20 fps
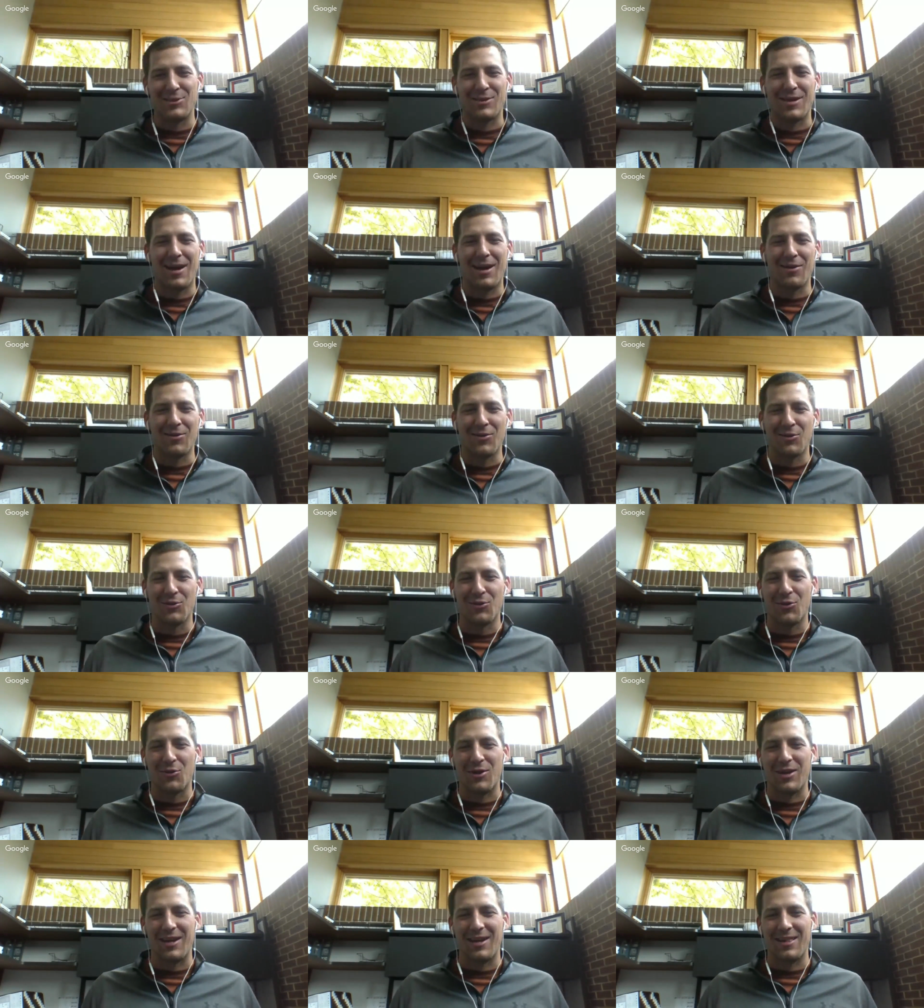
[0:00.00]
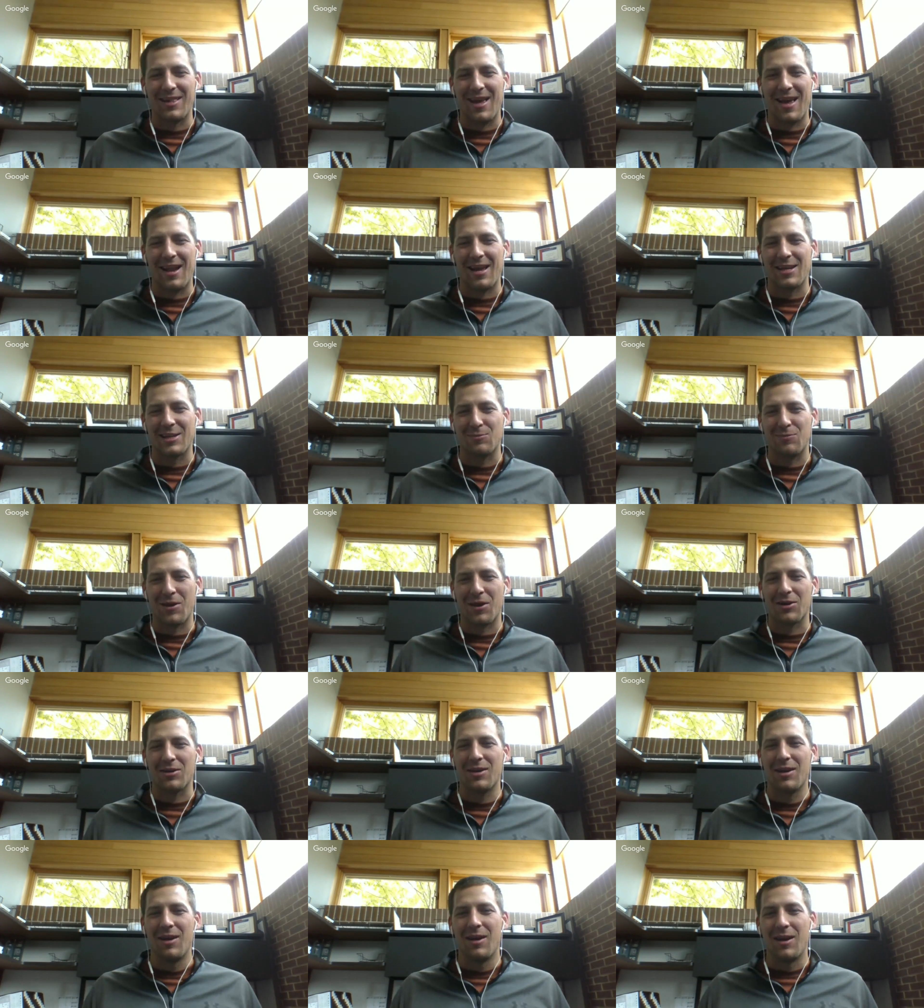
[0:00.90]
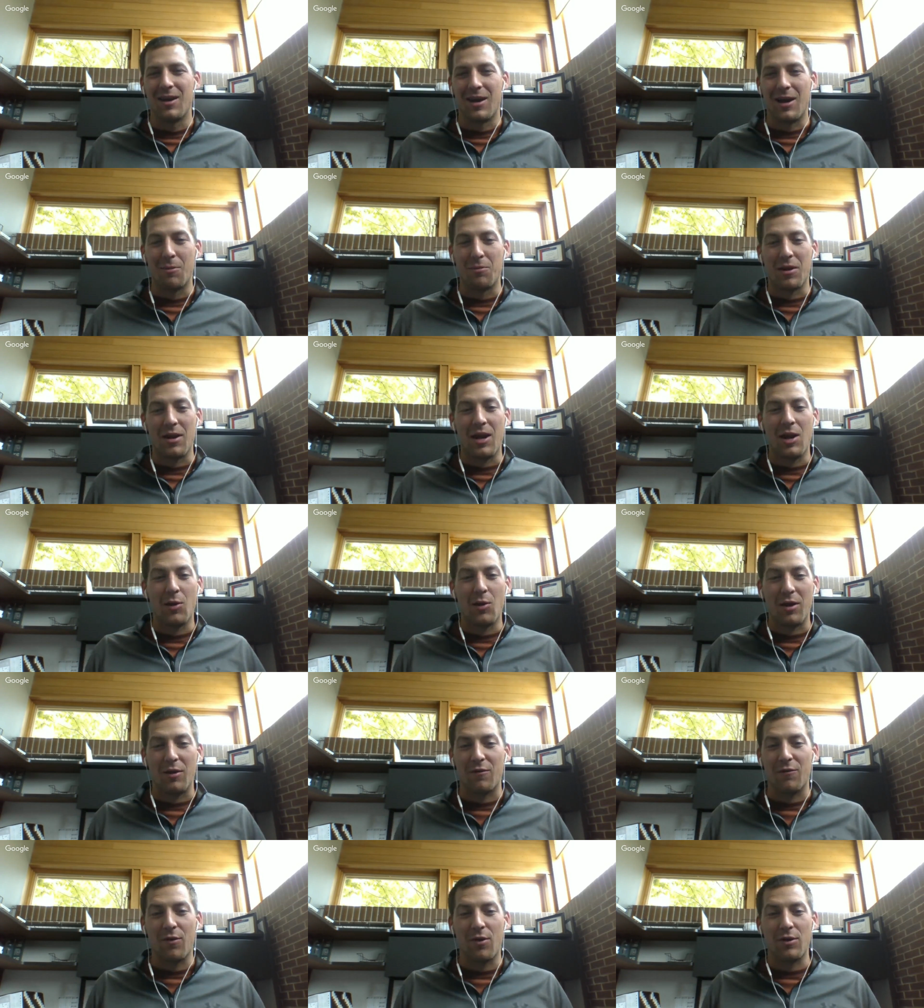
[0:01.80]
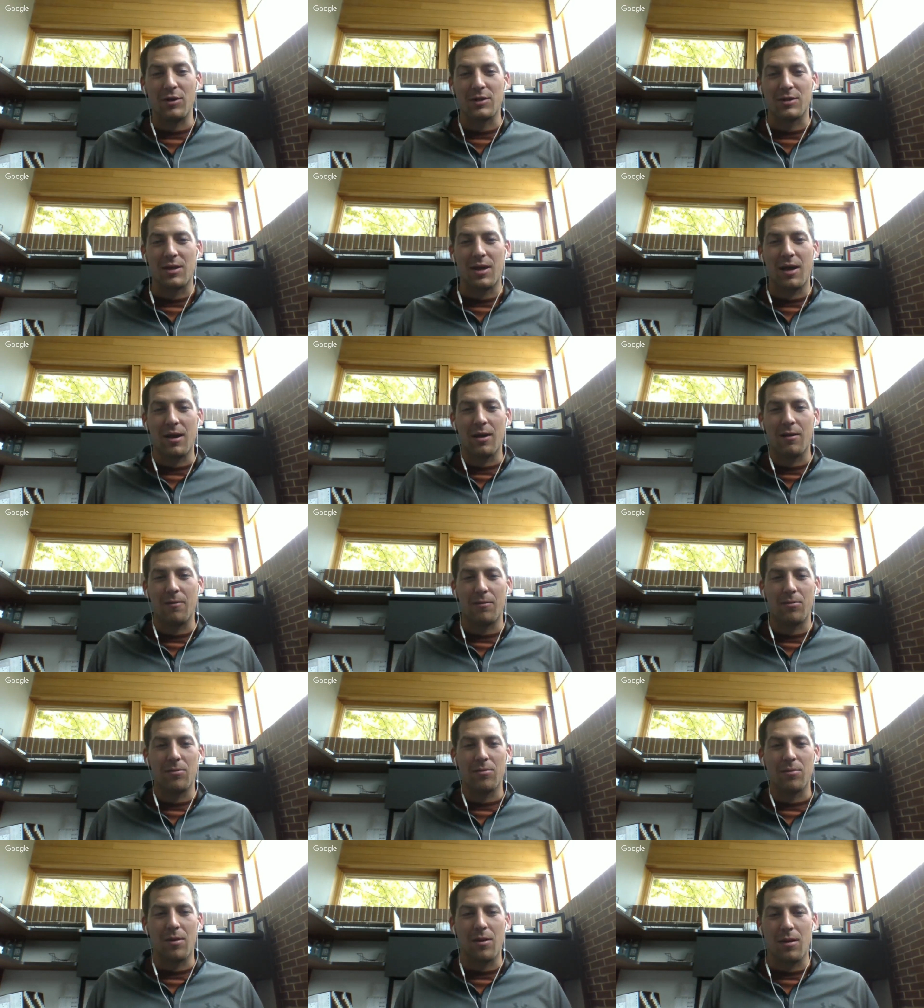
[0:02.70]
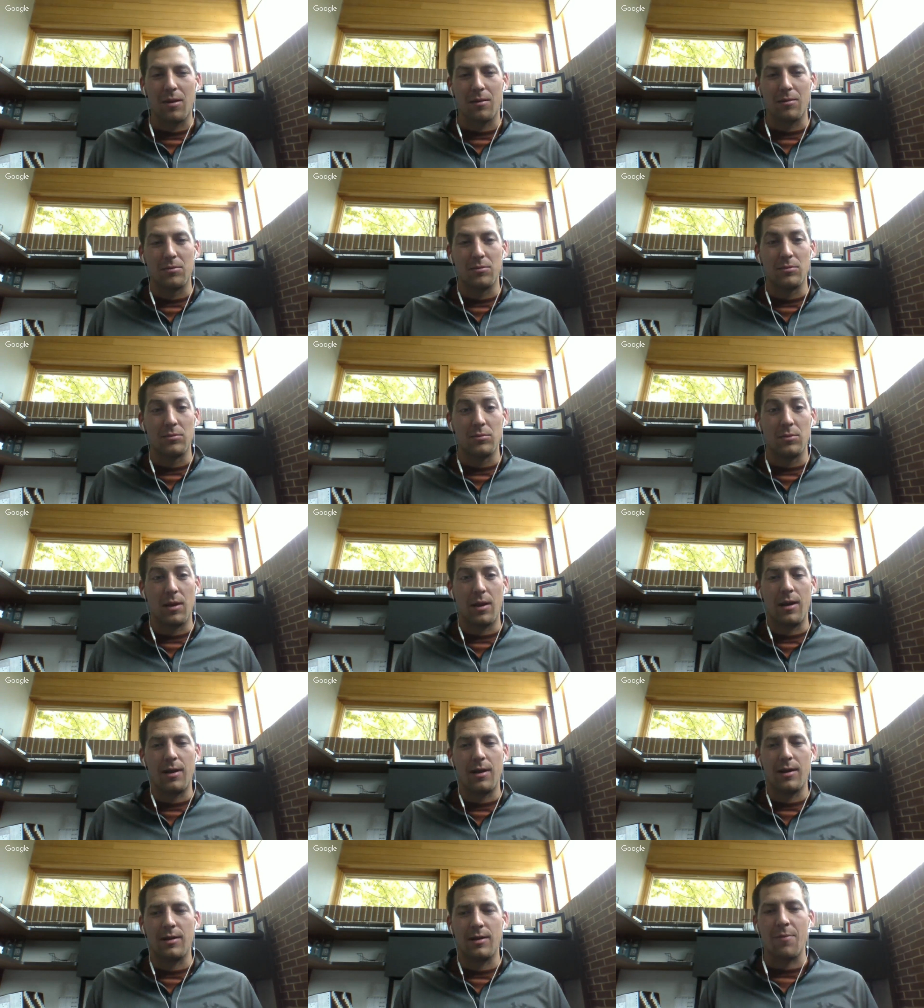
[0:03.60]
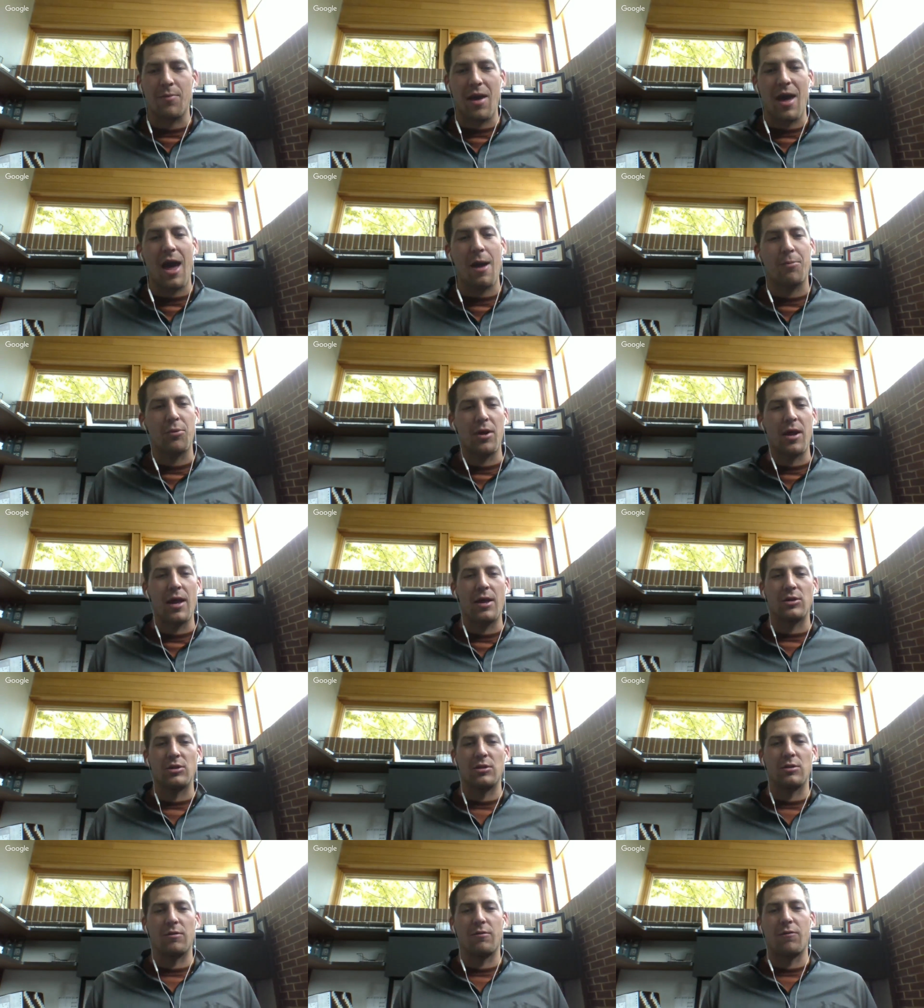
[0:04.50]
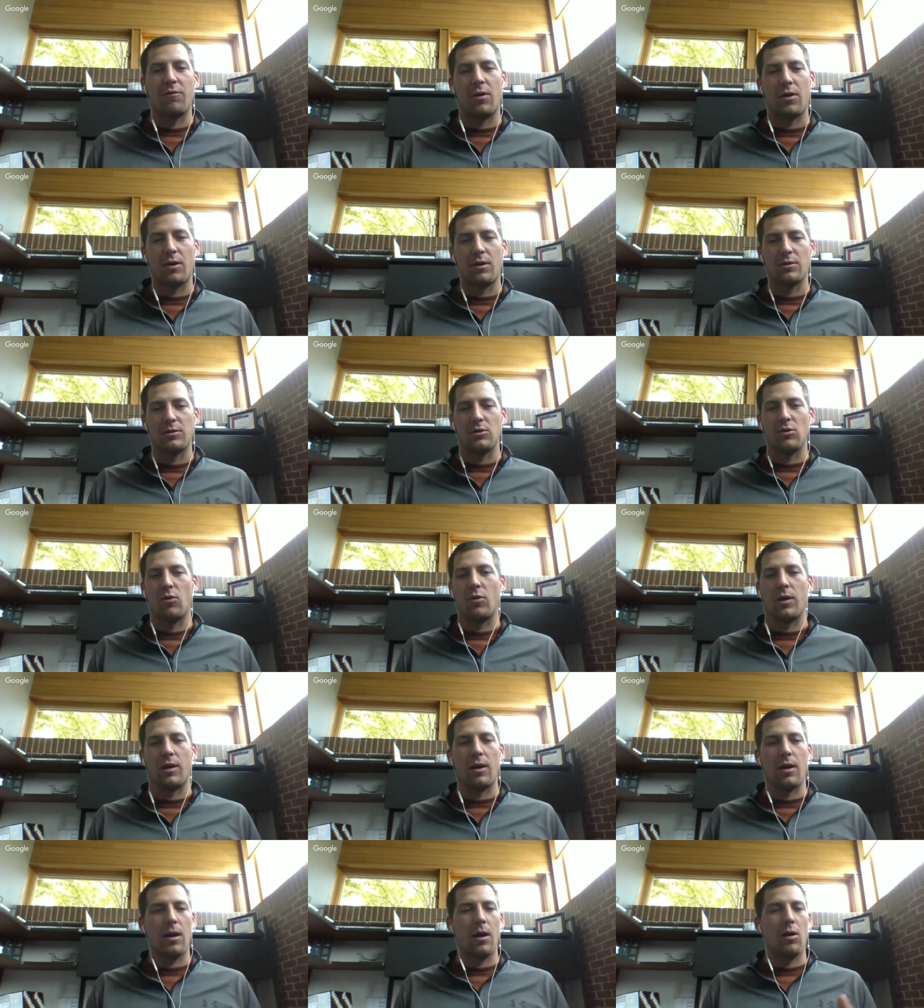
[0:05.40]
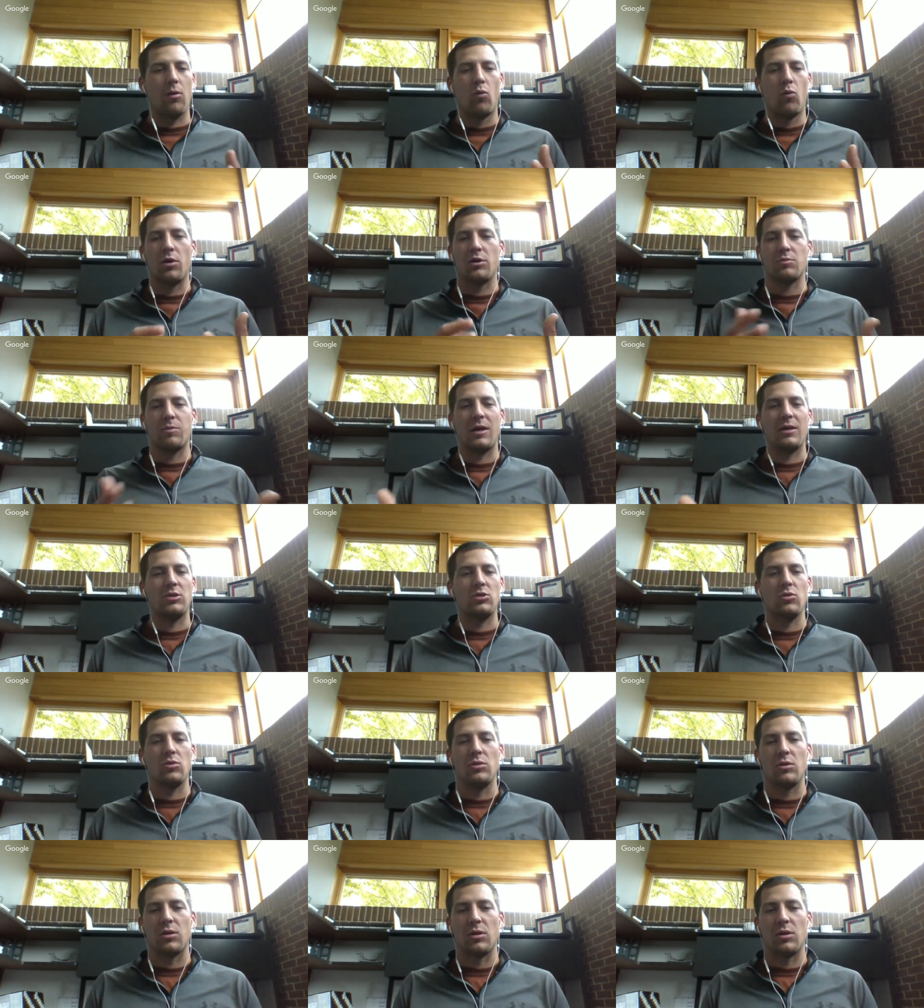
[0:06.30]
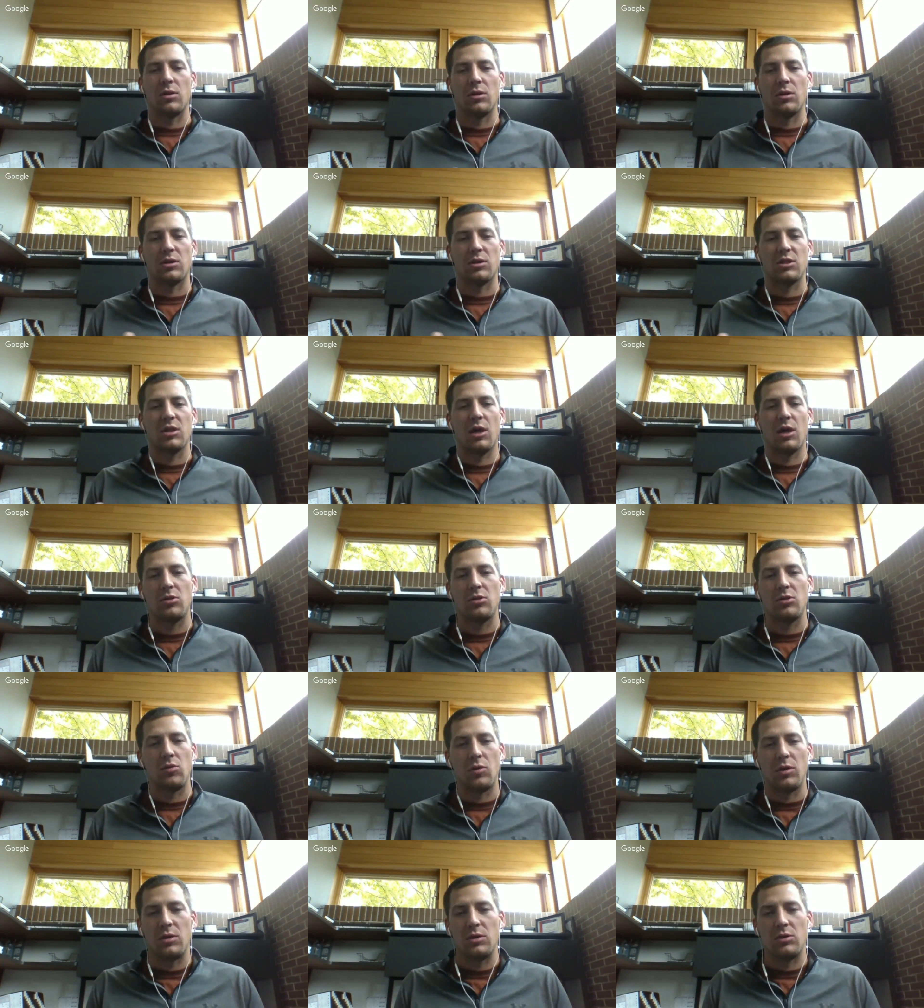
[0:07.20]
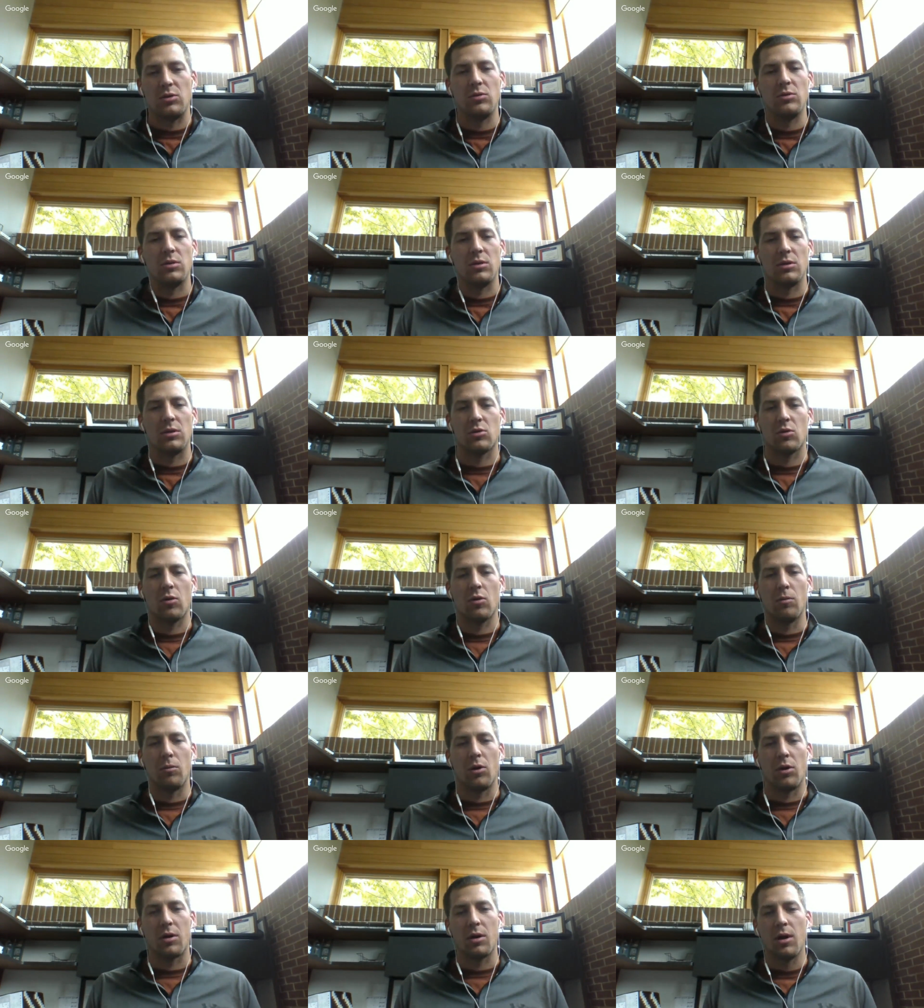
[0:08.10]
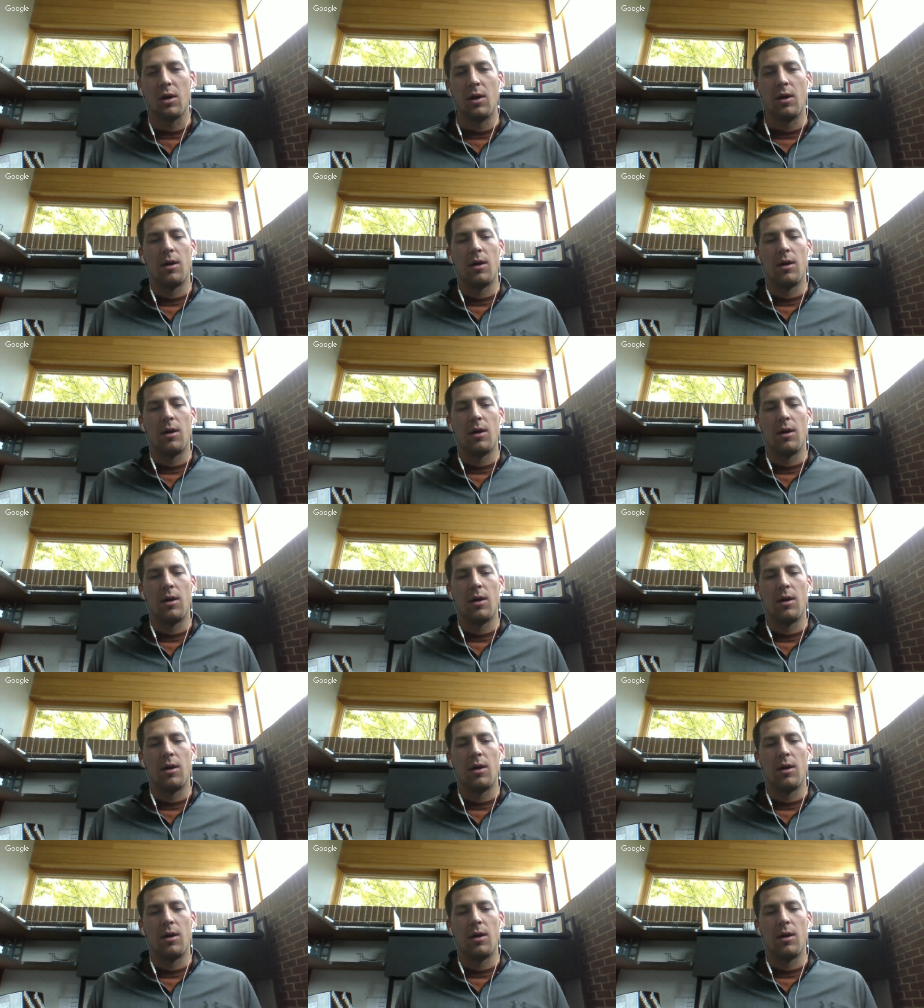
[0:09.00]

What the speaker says: kind of a little low key in that aspect. But anyway, as far as kind of any type of apprehension, as far as knowing what is my student going to stumble into when he's using this Chromebook,